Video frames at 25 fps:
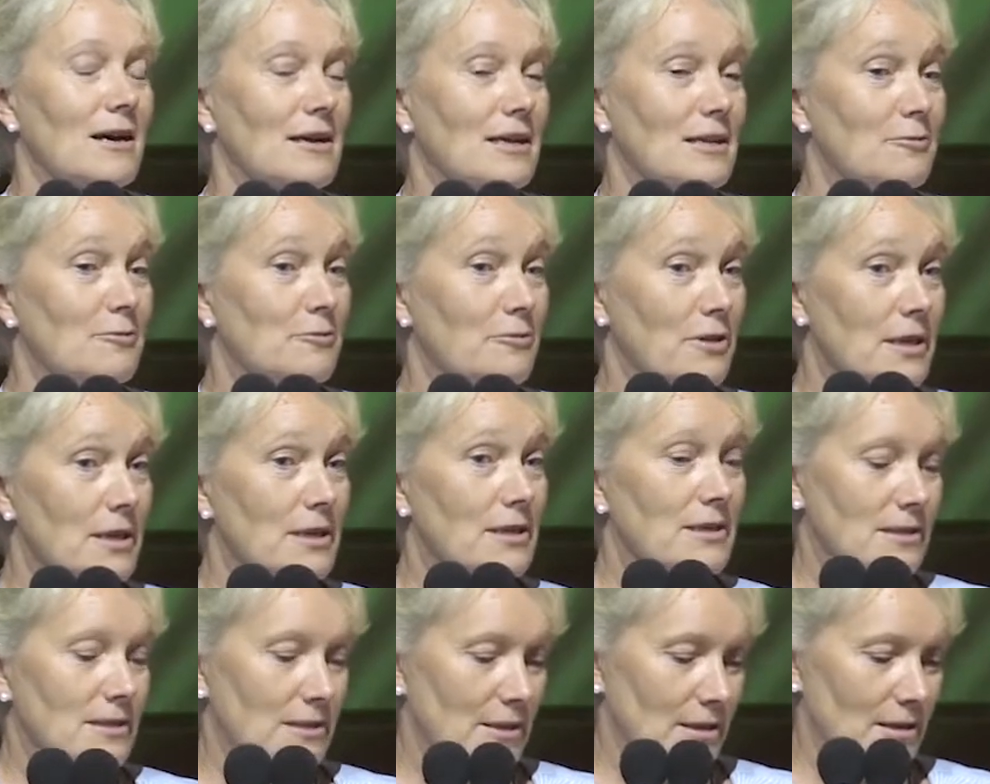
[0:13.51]
In
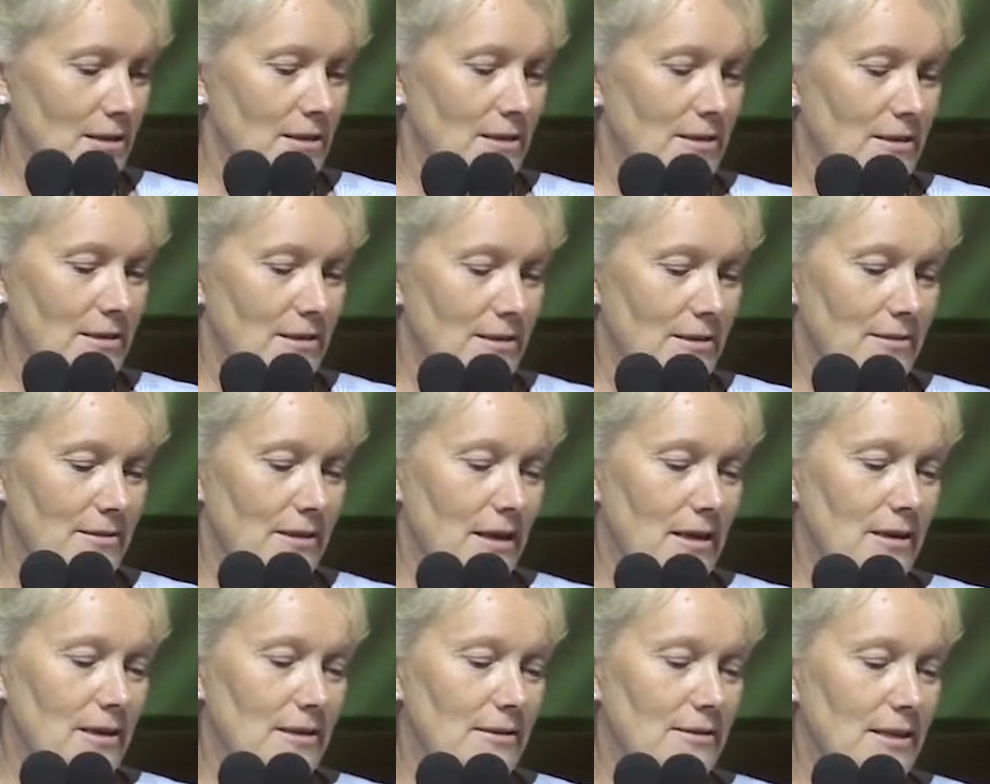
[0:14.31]
fact,
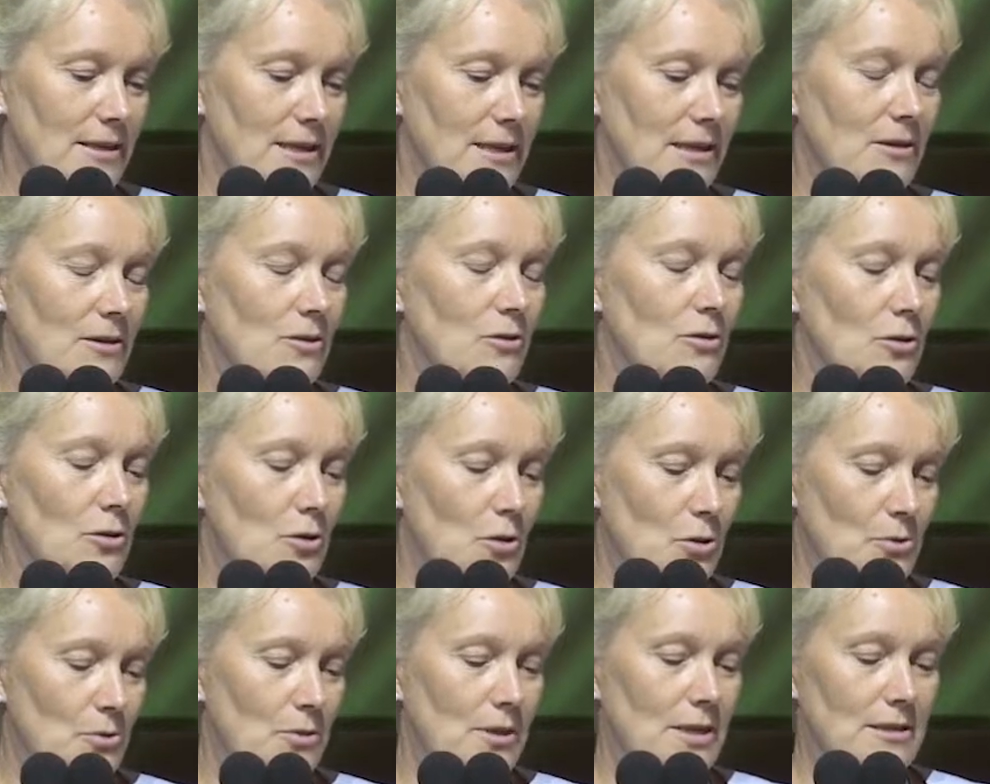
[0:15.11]
I think
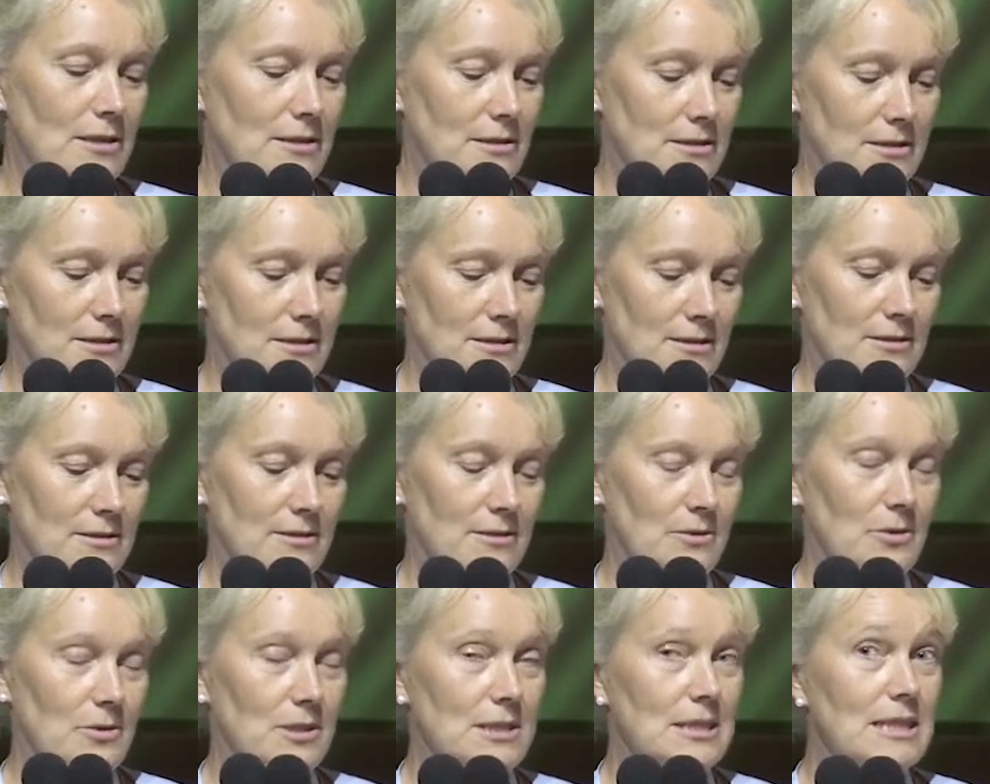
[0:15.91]
although it's
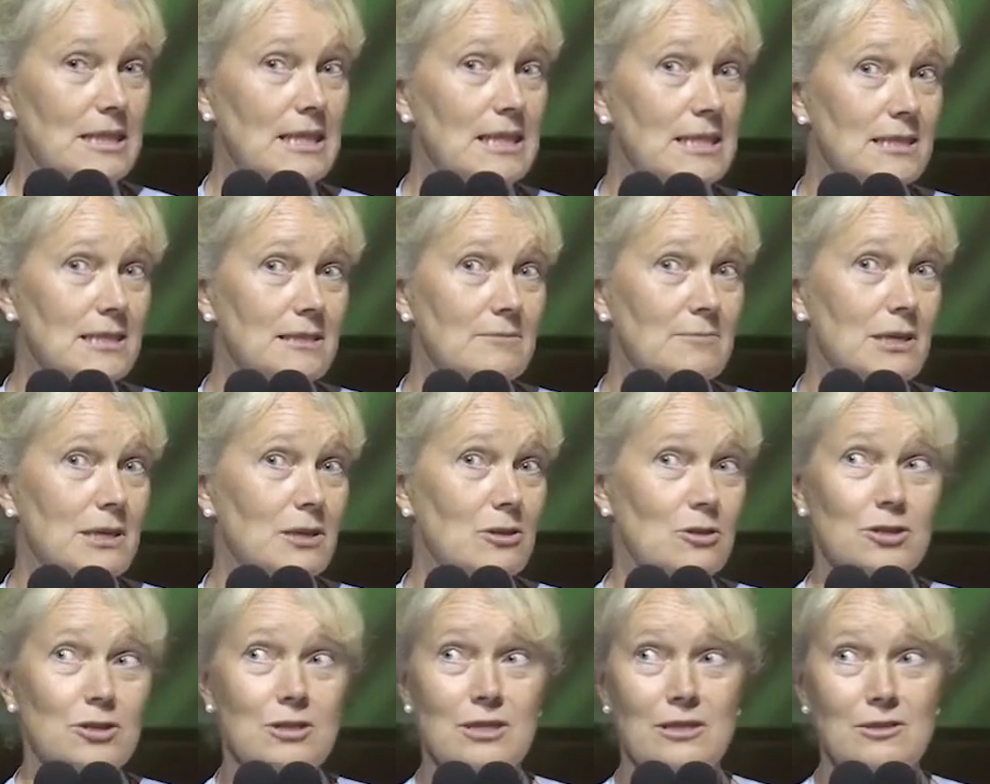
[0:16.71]
quite easy
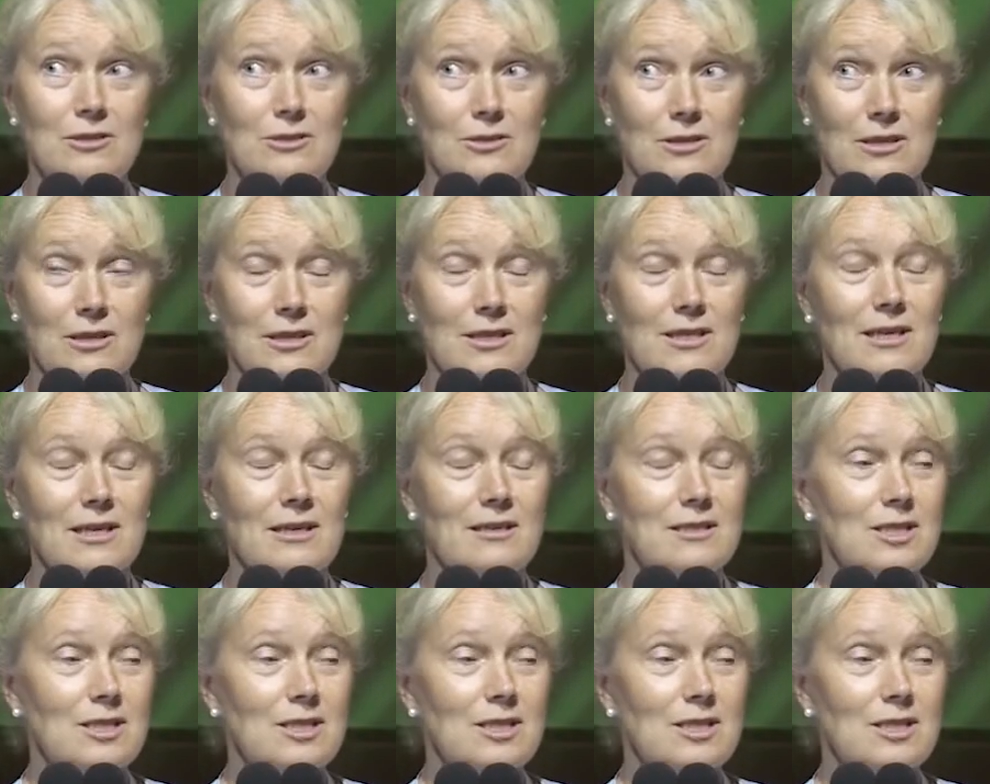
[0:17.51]
because I